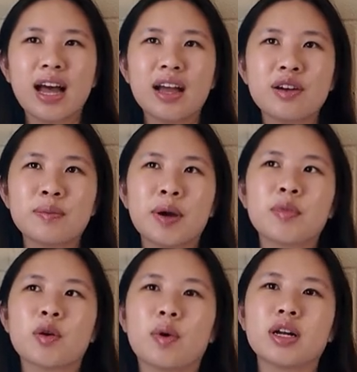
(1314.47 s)
I
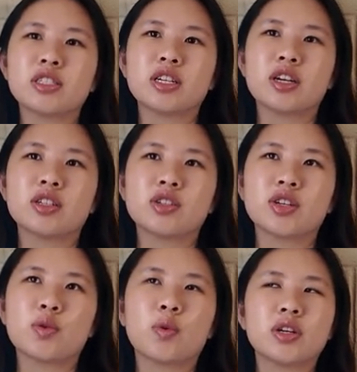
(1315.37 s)
remember watching her
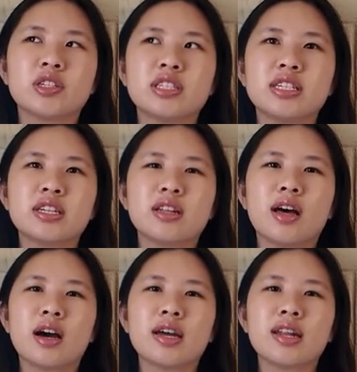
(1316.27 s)
during quarantine a
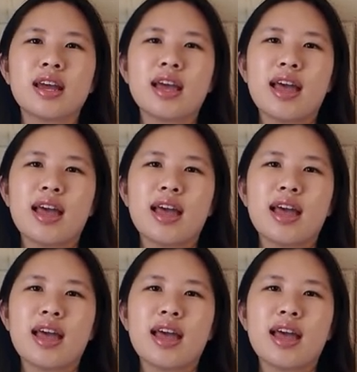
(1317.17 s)
lot